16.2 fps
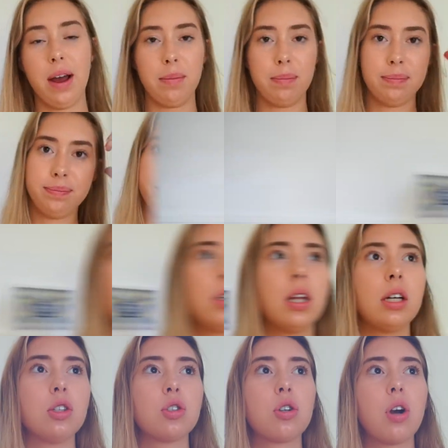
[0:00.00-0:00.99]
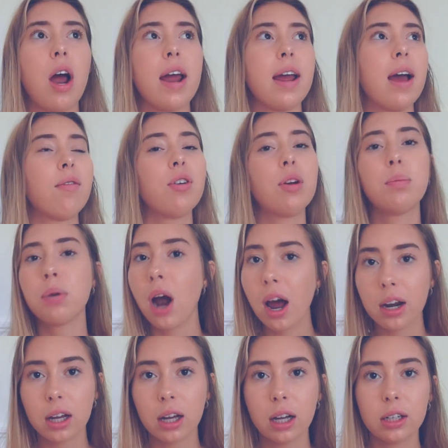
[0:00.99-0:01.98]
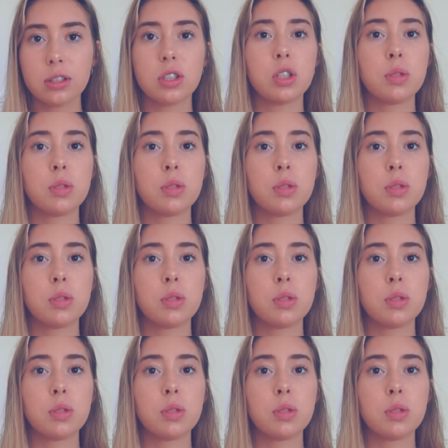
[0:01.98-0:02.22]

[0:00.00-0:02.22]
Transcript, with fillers: yeah, and I would like try every product,